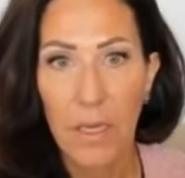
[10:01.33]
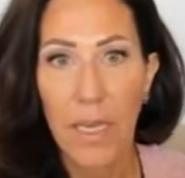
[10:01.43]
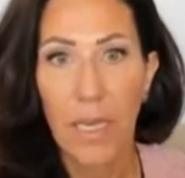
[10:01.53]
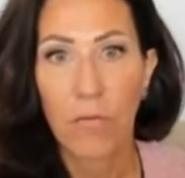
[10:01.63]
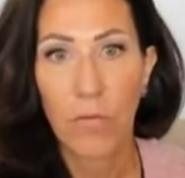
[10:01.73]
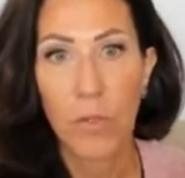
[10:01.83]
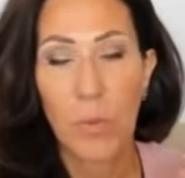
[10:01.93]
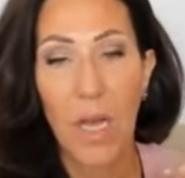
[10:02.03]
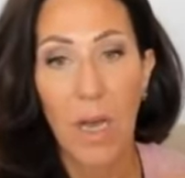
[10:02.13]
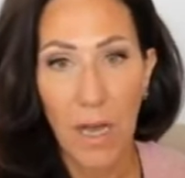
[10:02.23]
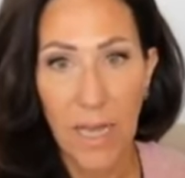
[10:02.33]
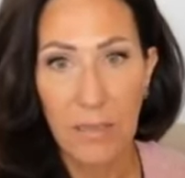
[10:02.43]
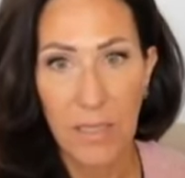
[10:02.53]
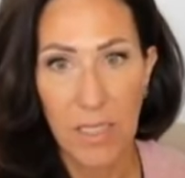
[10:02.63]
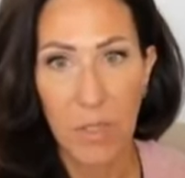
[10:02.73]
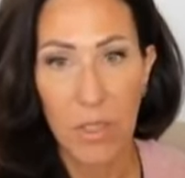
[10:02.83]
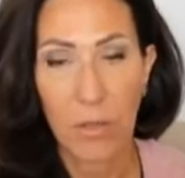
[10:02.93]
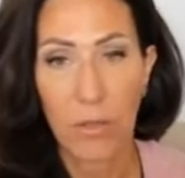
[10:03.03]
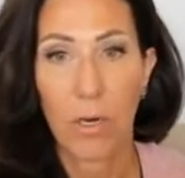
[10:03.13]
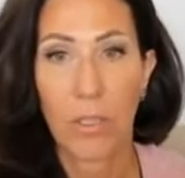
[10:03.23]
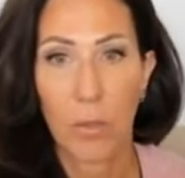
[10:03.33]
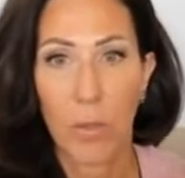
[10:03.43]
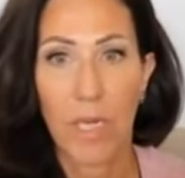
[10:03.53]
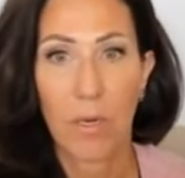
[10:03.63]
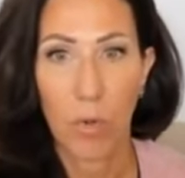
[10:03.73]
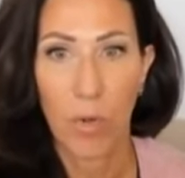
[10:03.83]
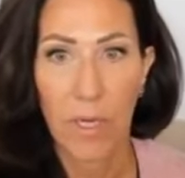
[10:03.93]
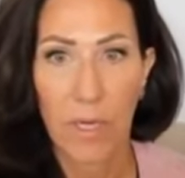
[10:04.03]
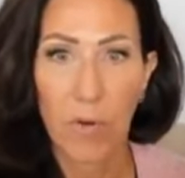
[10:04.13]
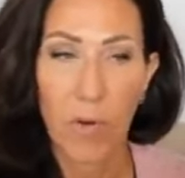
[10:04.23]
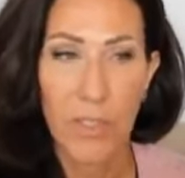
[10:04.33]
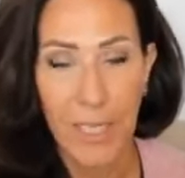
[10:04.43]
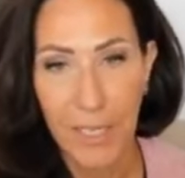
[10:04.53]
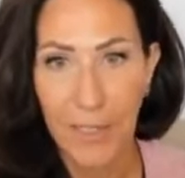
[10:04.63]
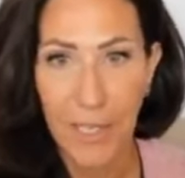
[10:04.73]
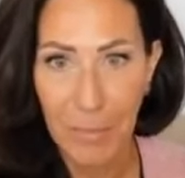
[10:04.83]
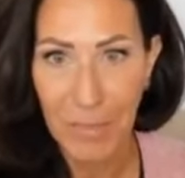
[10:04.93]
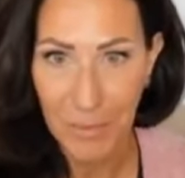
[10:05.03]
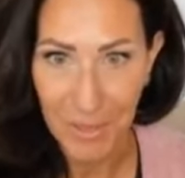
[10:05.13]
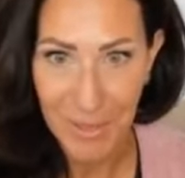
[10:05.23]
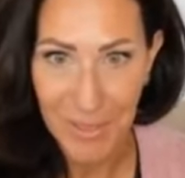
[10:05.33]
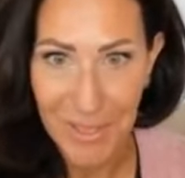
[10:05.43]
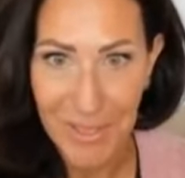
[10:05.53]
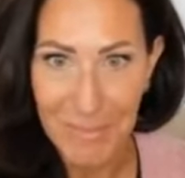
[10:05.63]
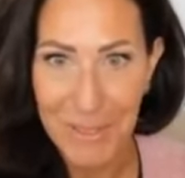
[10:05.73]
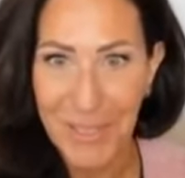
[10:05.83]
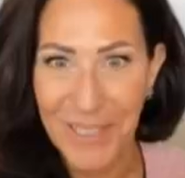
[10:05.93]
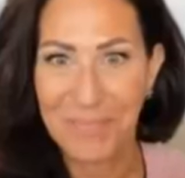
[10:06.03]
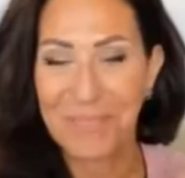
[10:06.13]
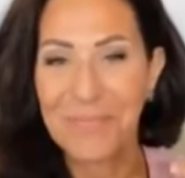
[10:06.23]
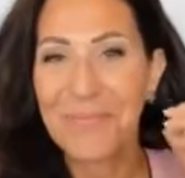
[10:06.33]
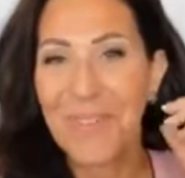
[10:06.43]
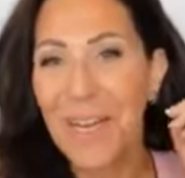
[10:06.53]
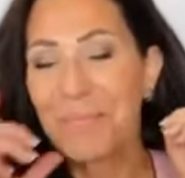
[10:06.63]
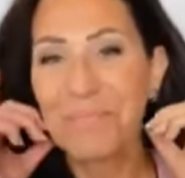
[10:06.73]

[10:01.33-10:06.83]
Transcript: And foods with a high glycemic load are 20 or more. And of course, anything in between is in between, right?